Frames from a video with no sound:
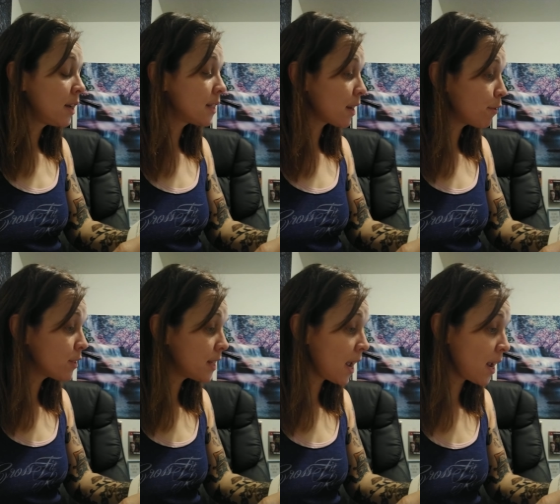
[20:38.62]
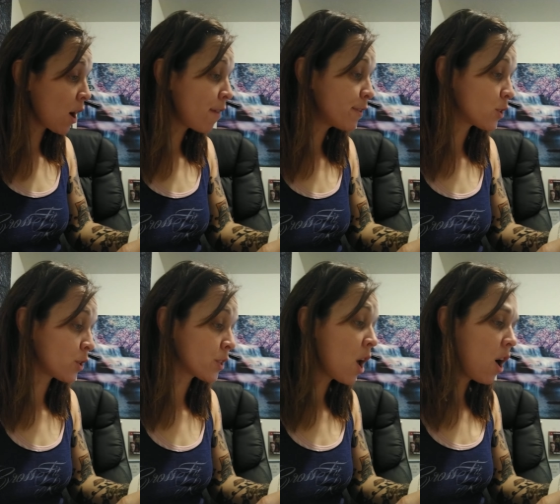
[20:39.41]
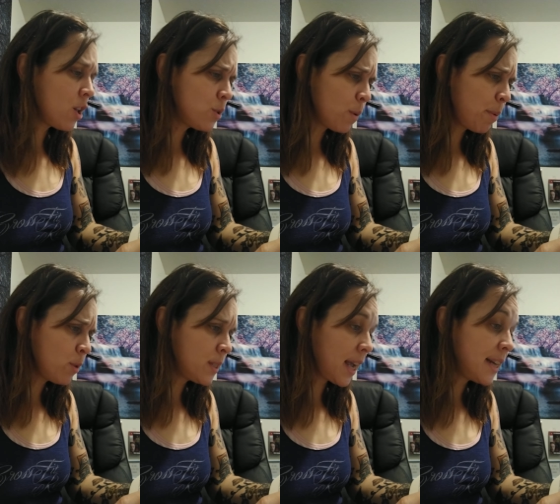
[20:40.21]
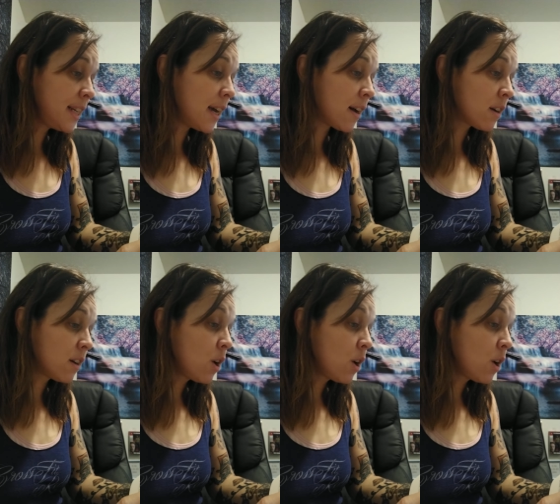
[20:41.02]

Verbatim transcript: Several CIA officers also opposed the idea.